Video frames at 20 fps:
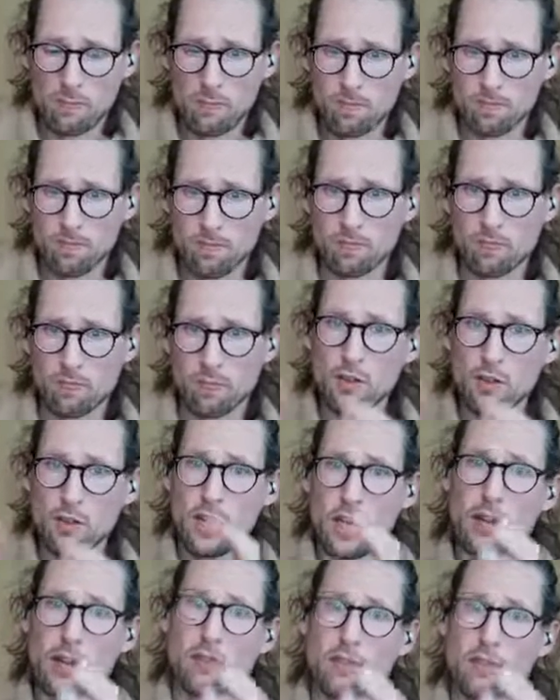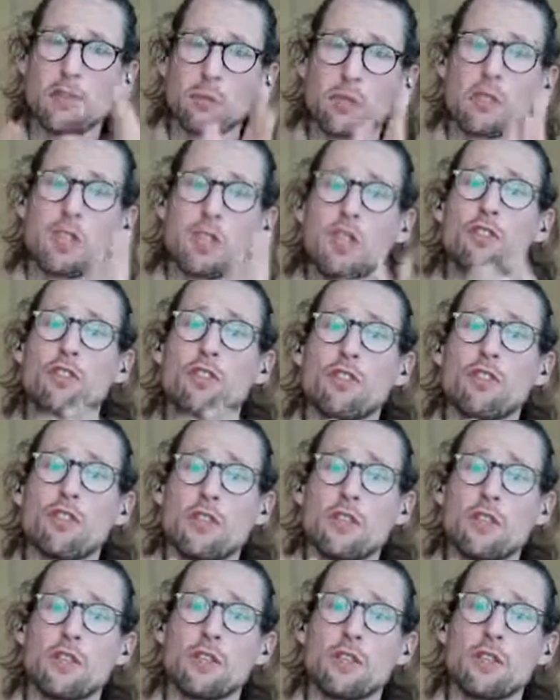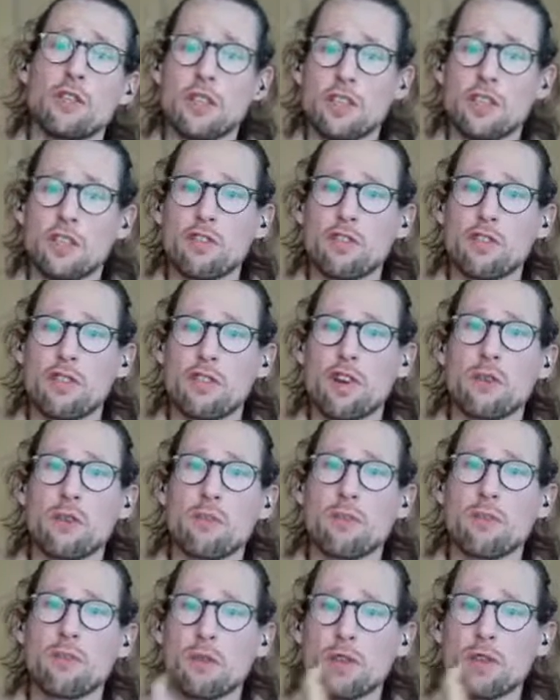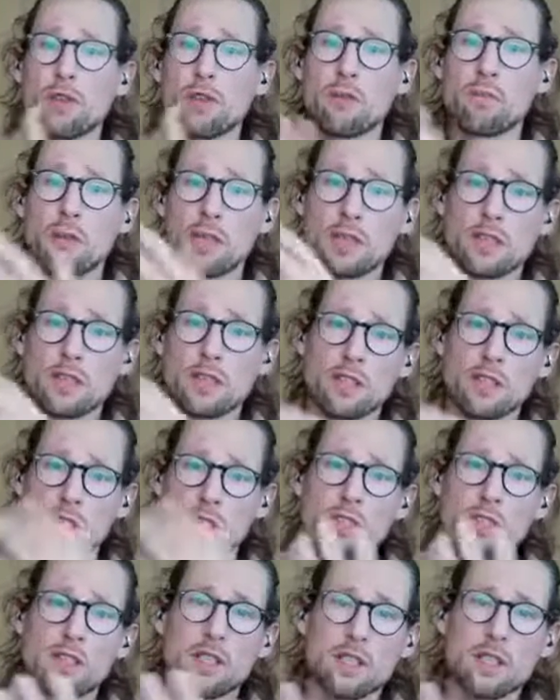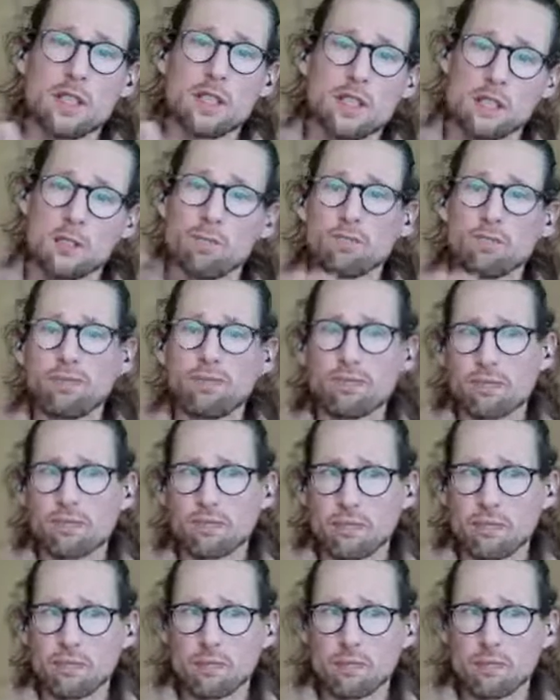and you have some key journeys in which it's very important to make this distinction.